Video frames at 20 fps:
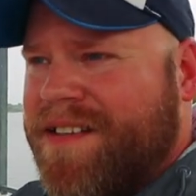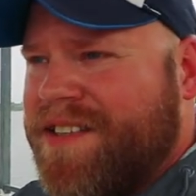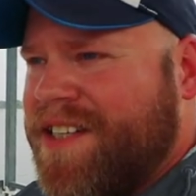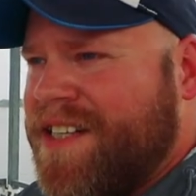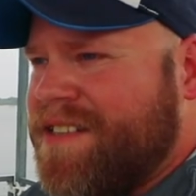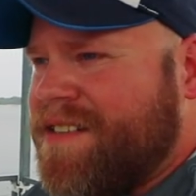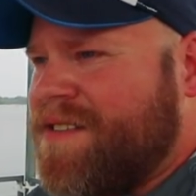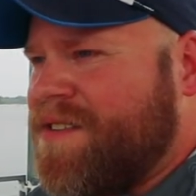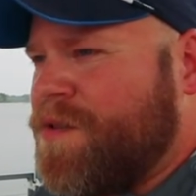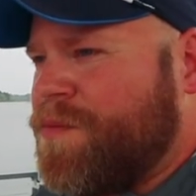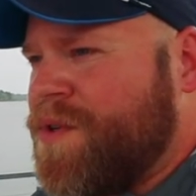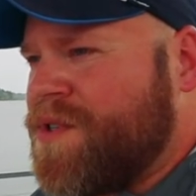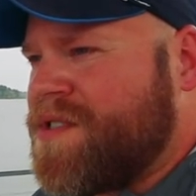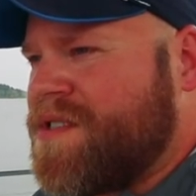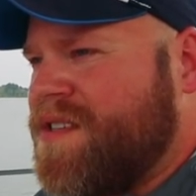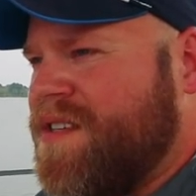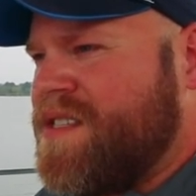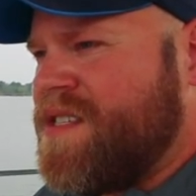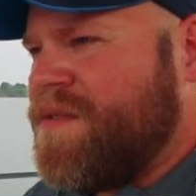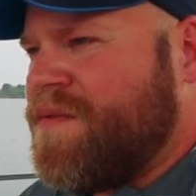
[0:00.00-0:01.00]
Jeez, it's
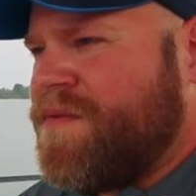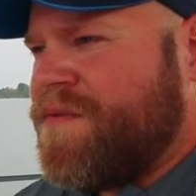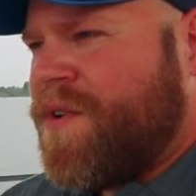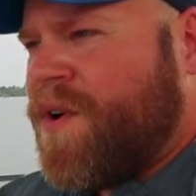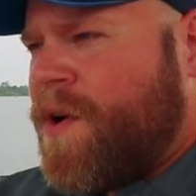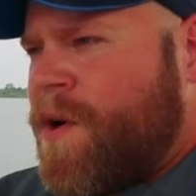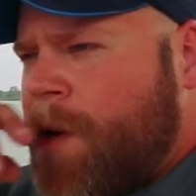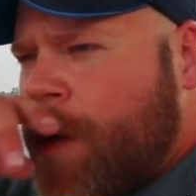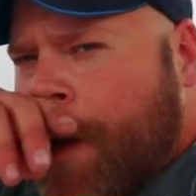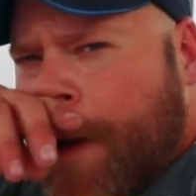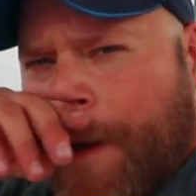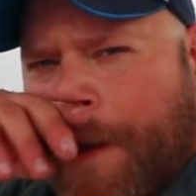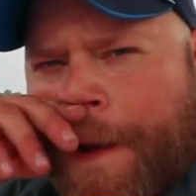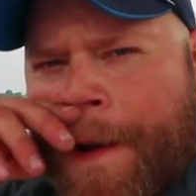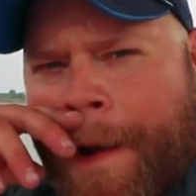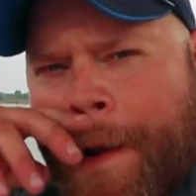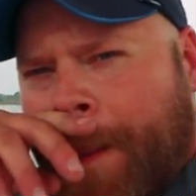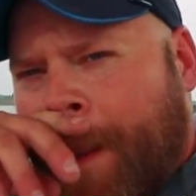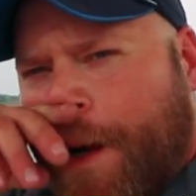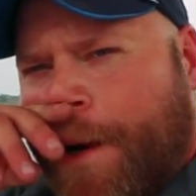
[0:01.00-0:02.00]
almost... Is it fall? I
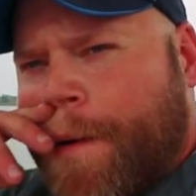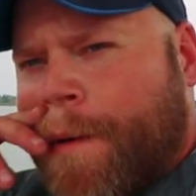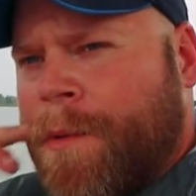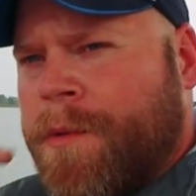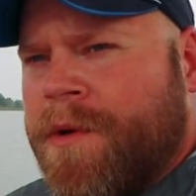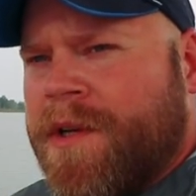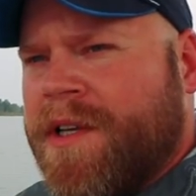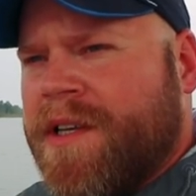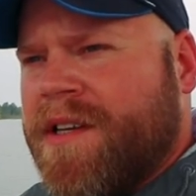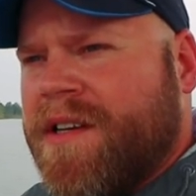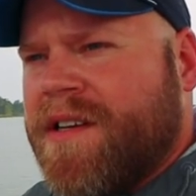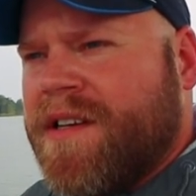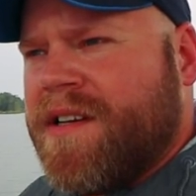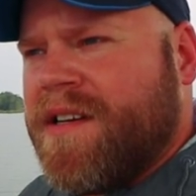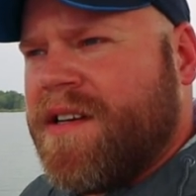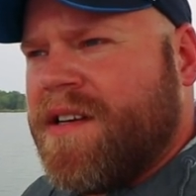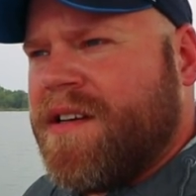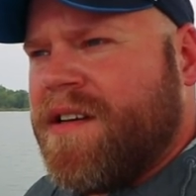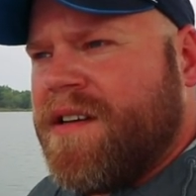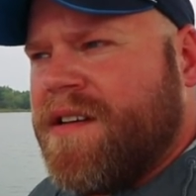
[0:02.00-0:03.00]
think we're really...
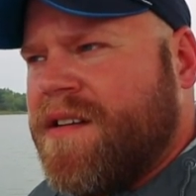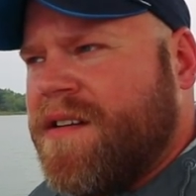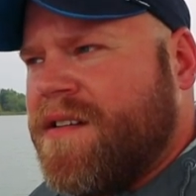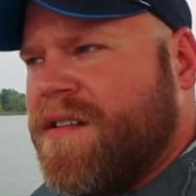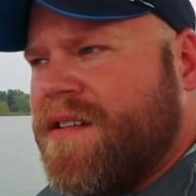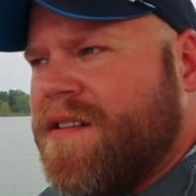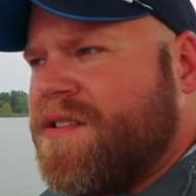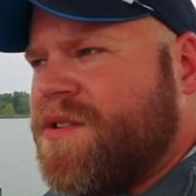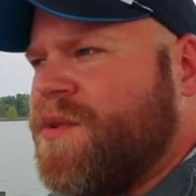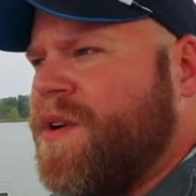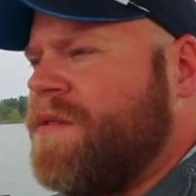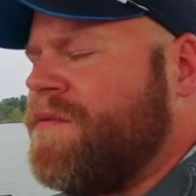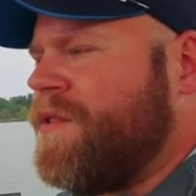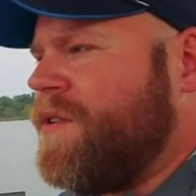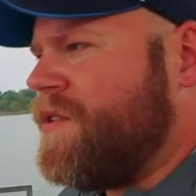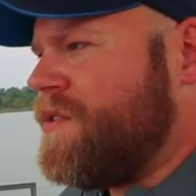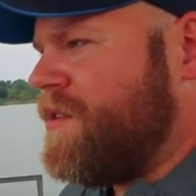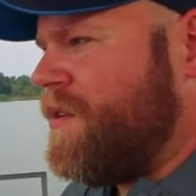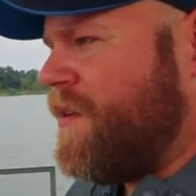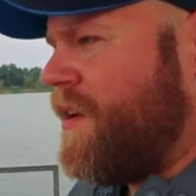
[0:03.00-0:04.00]
21st.